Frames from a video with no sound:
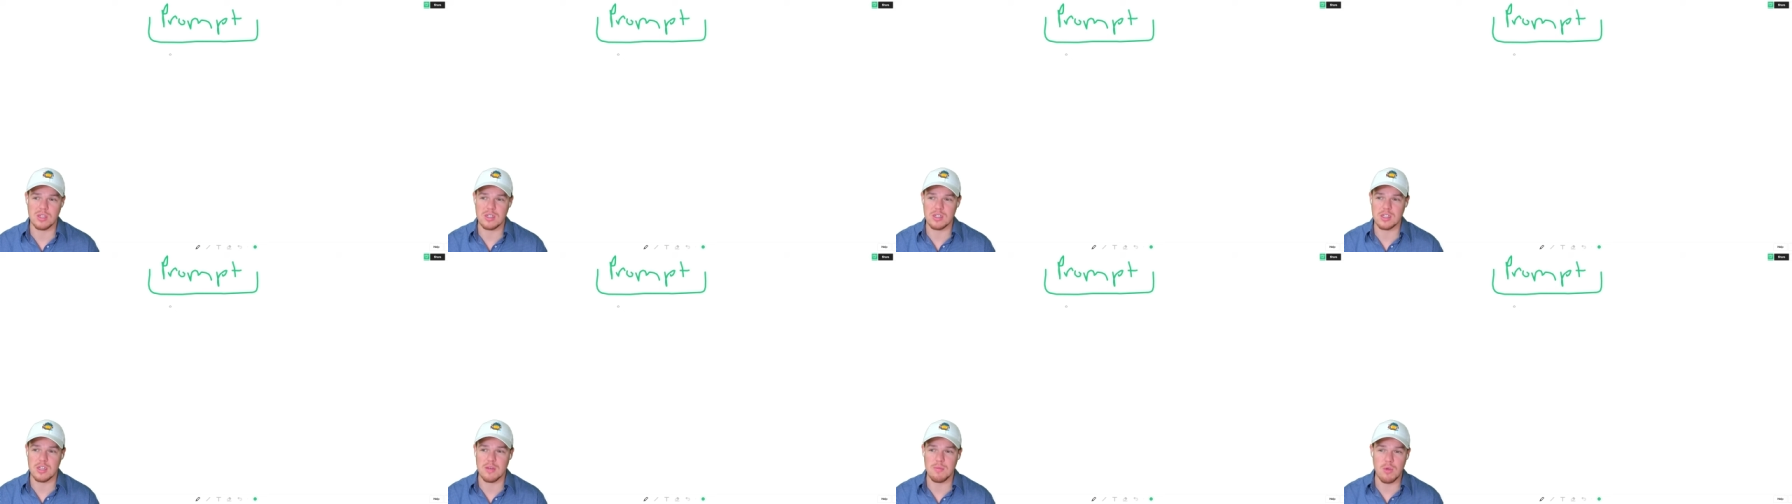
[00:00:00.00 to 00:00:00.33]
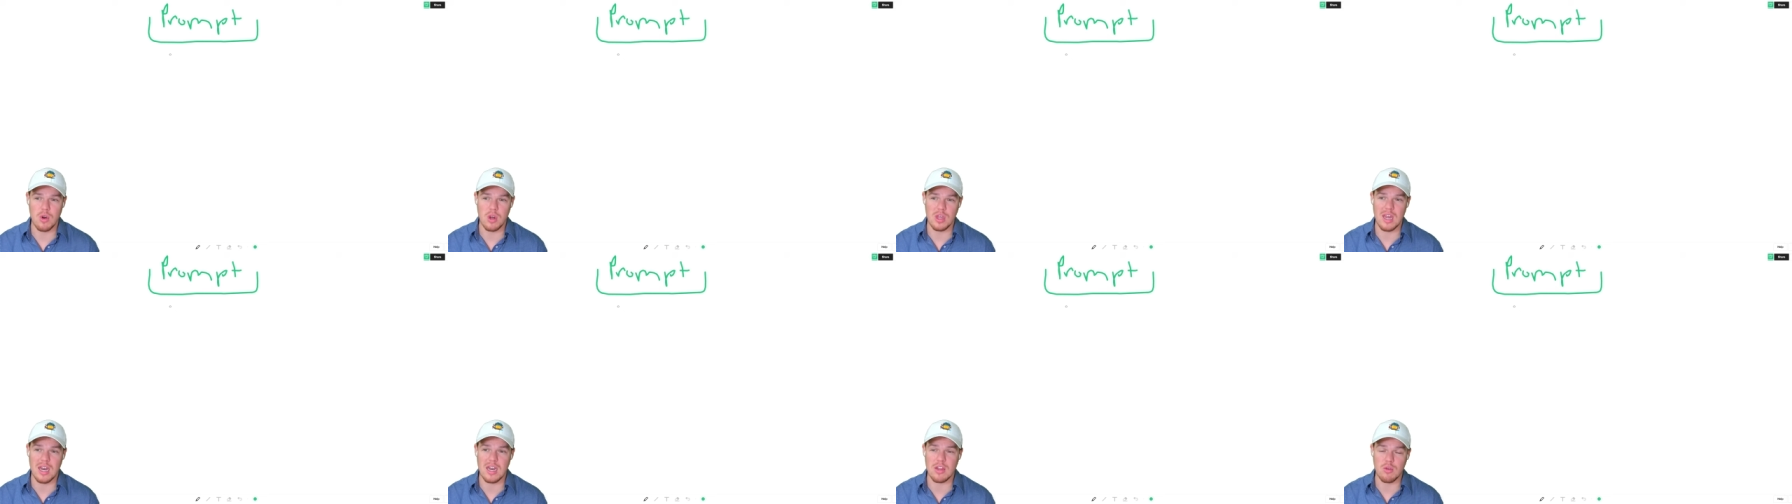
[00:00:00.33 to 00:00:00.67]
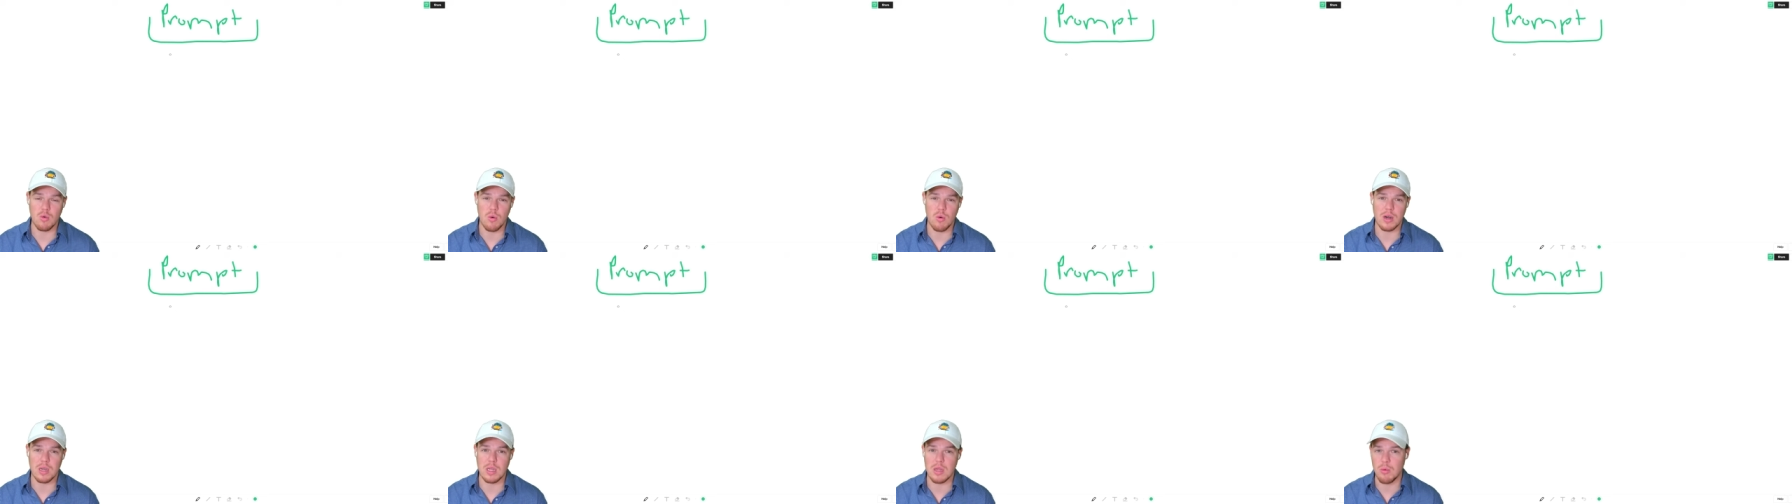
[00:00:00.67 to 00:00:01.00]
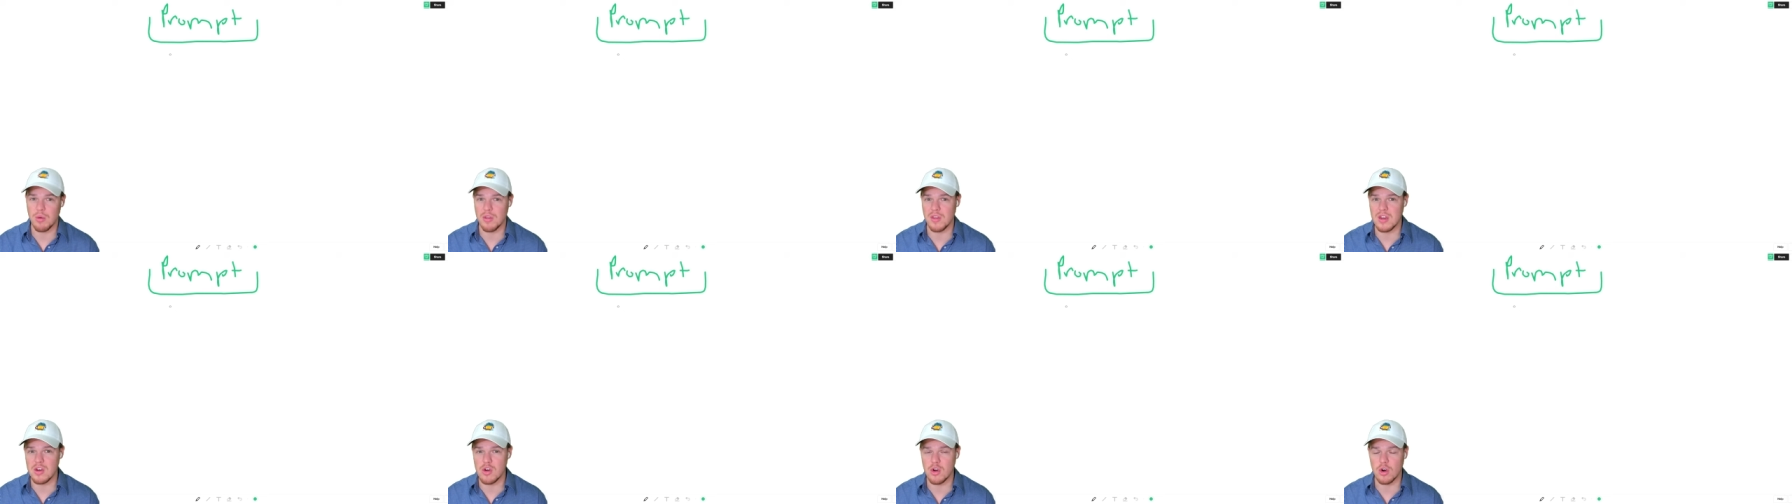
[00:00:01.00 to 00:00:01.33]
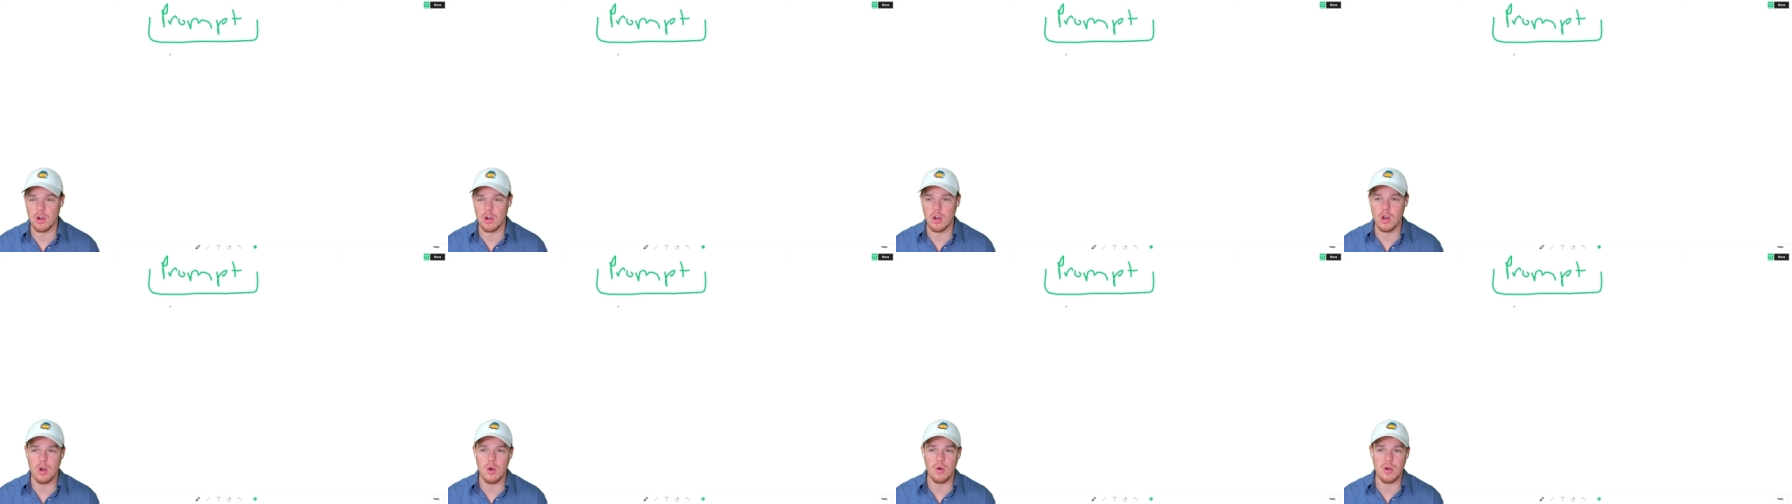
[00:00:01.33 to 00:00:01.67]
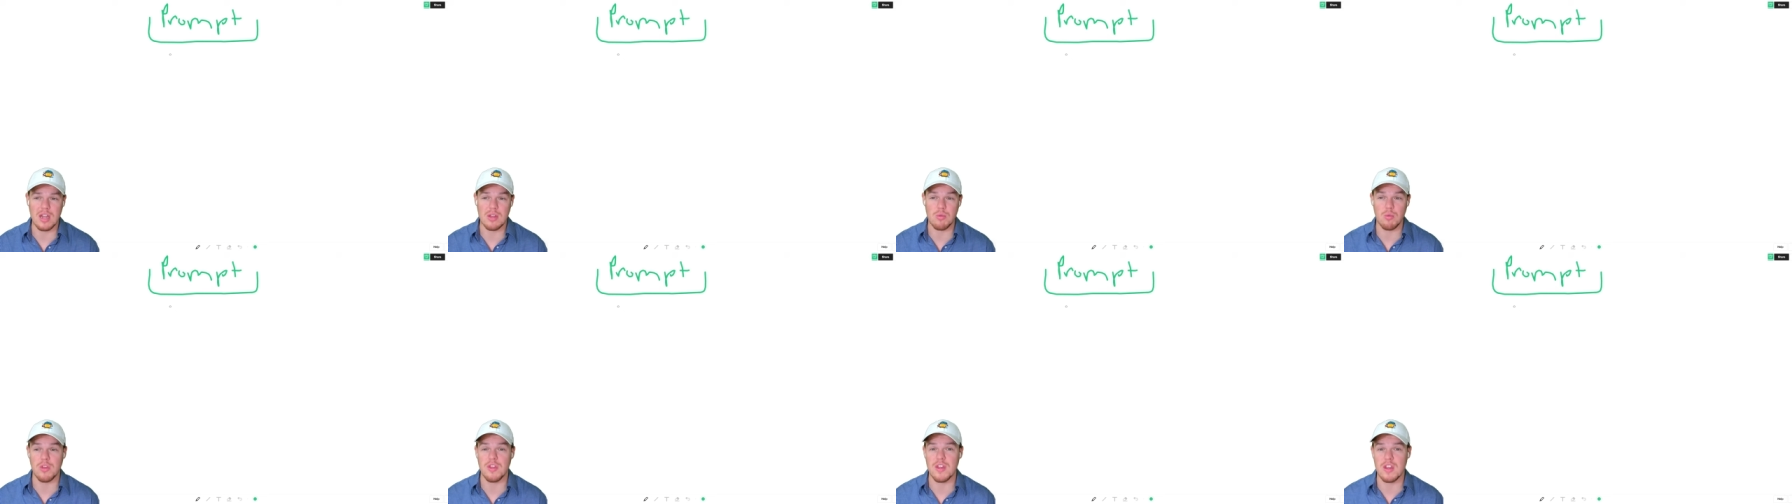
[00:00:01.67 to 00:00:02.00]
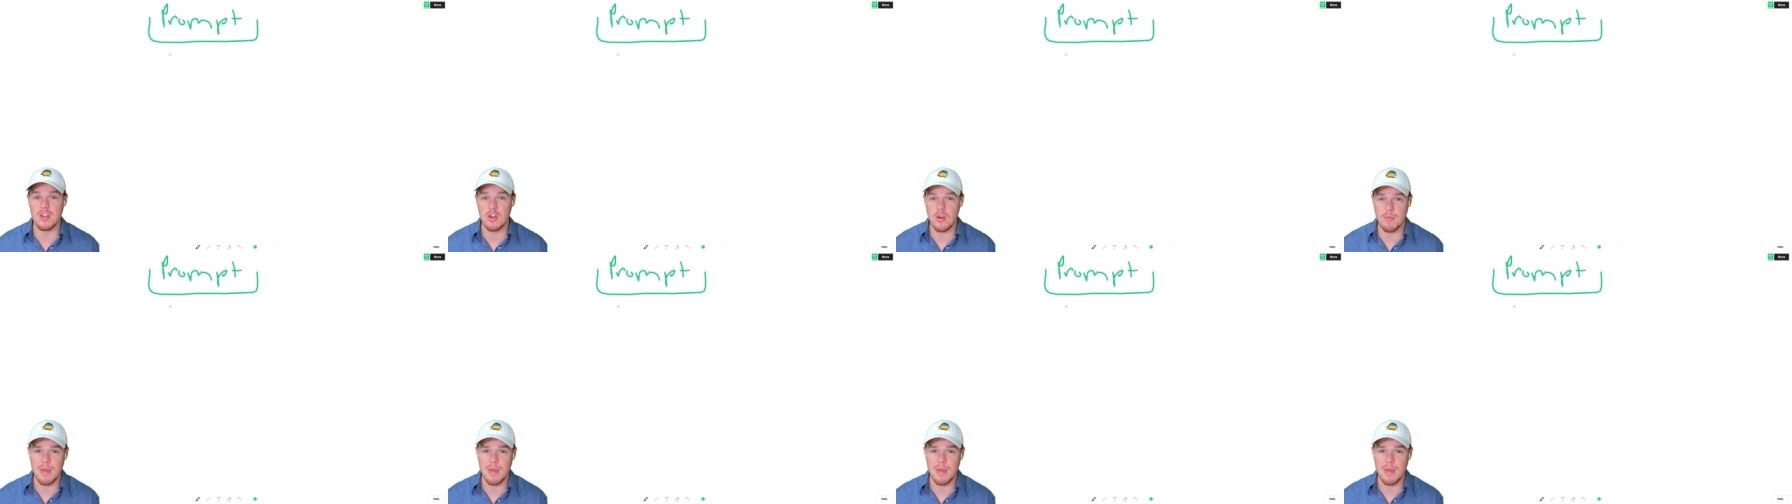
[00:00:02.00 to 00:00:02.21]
is communicating directly within your code and within your